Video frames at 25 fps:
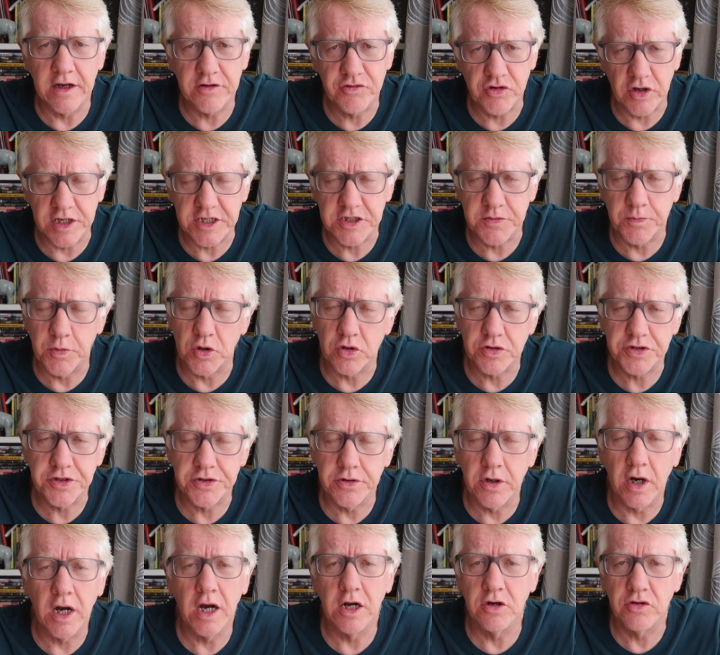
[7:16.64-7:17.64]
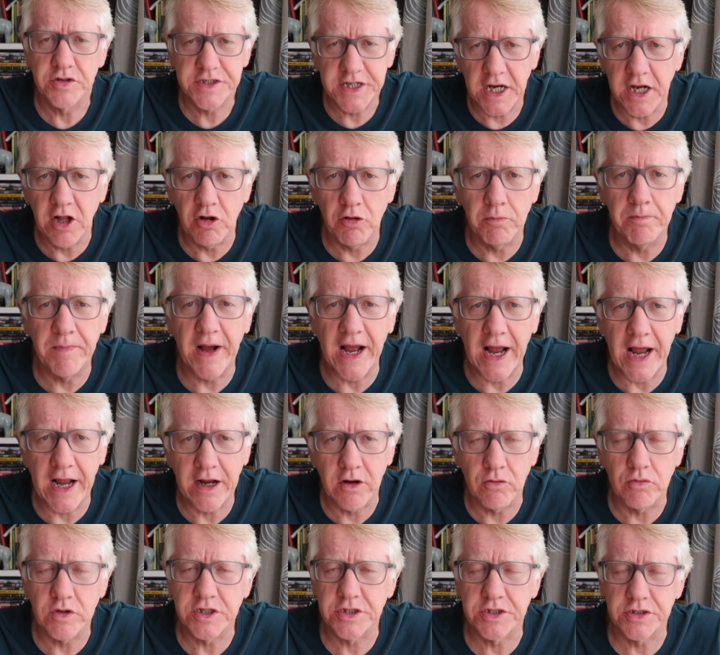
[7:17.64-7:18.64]
transports your hotel
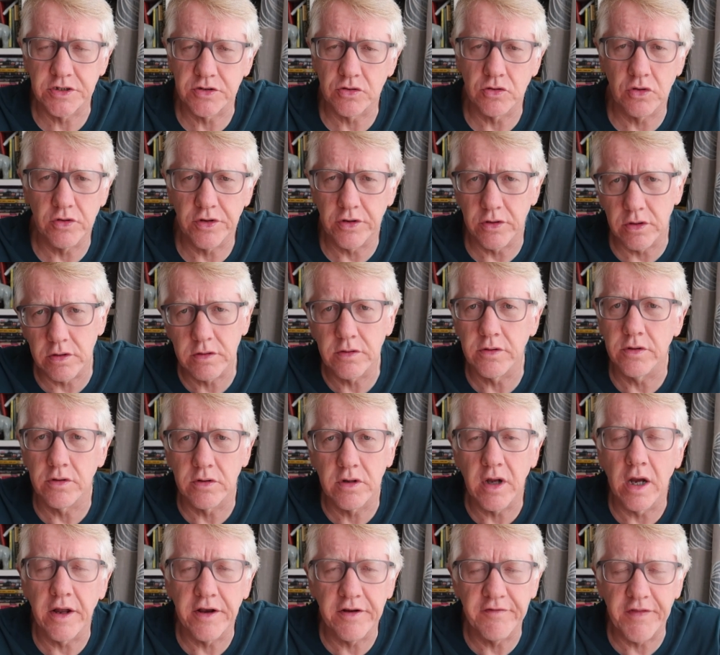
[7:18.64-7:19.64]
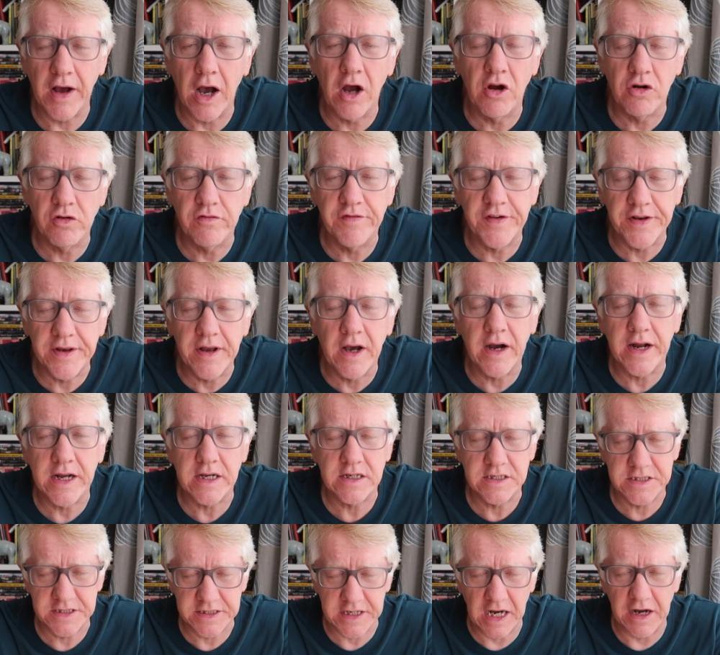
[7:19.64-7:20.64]
bag, which is all your kind of
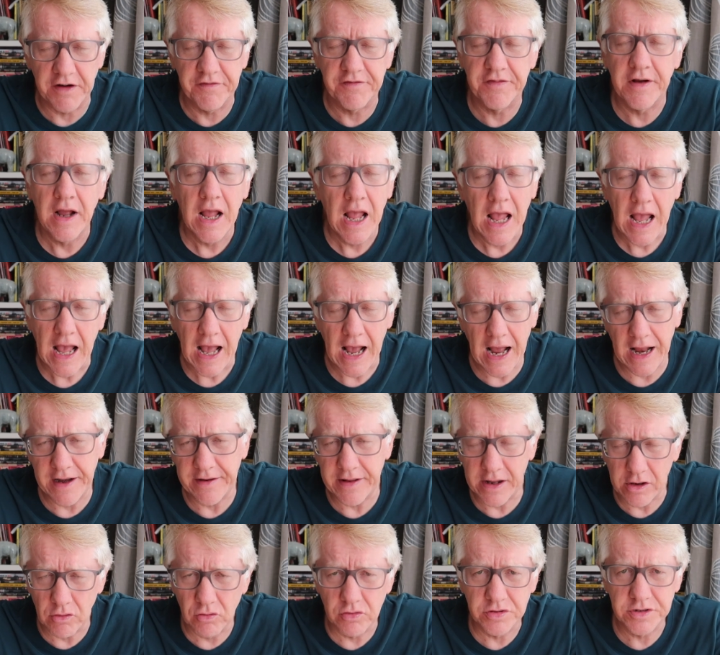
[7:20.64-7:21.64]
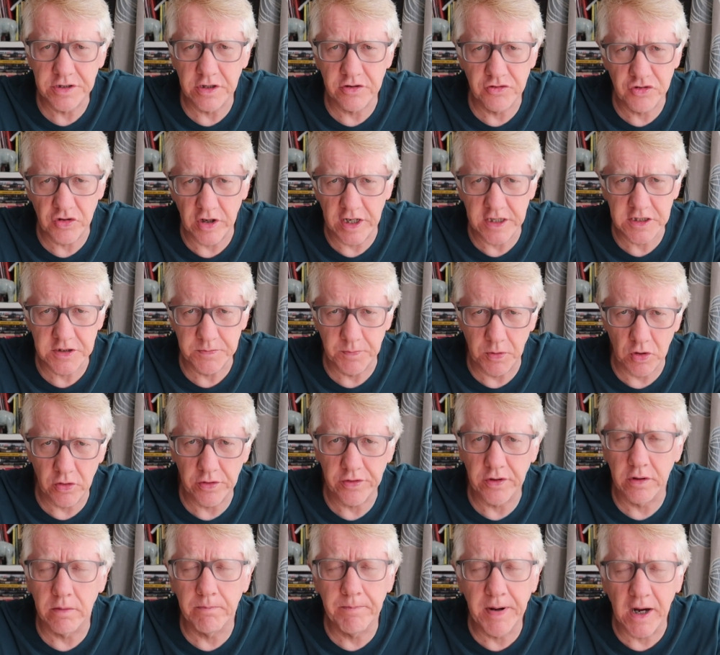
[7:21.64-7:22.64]
overnight stuff, and they also
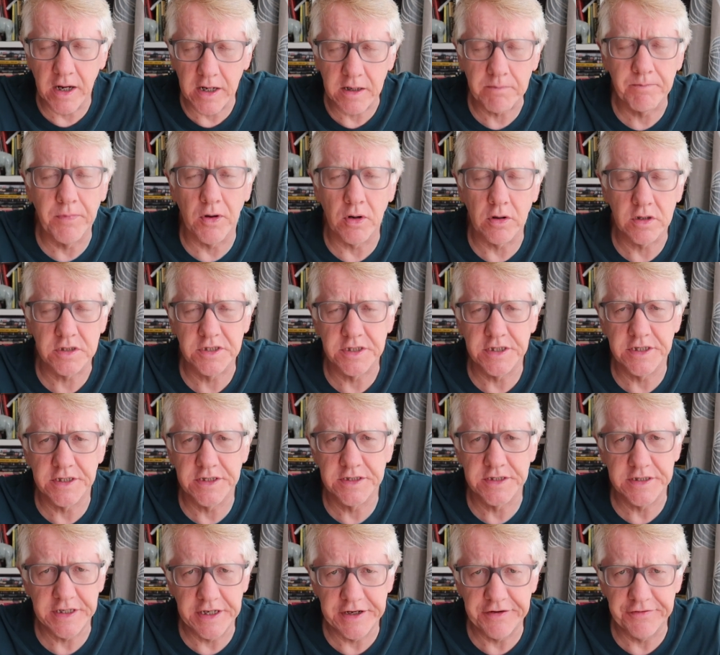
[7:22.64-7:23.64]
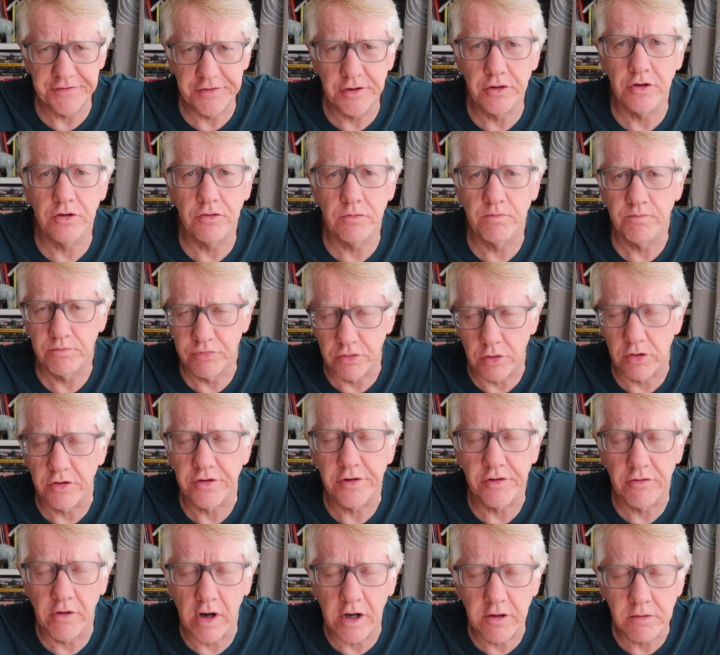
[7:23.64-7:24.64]
transport your bike boxes if you
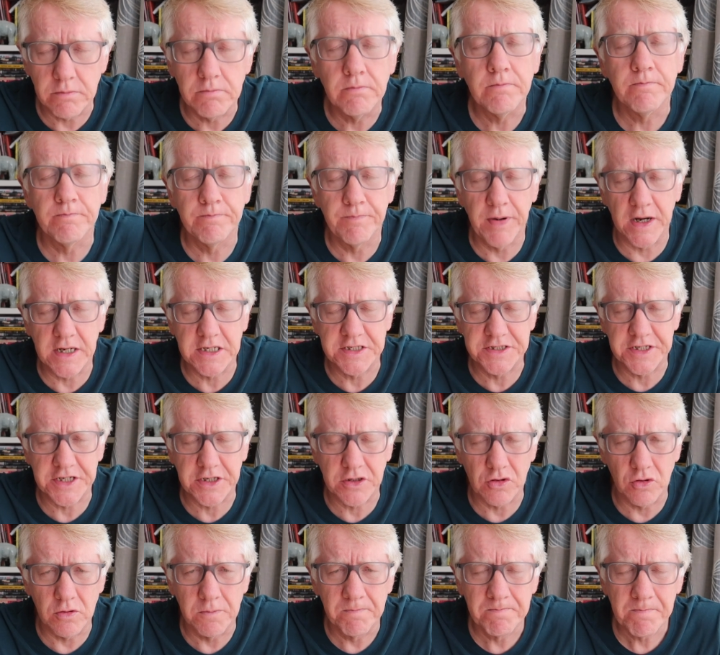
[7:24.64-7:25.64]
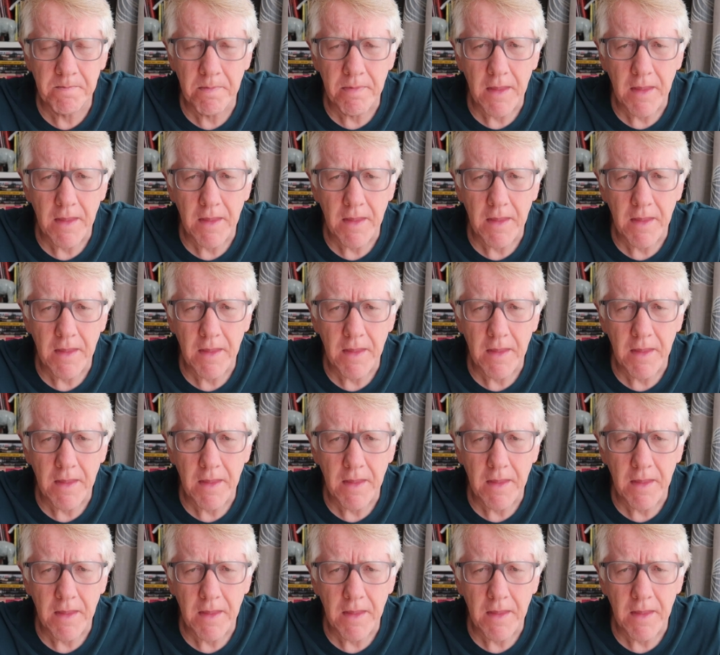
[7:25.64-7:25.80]
bought your own bicycle.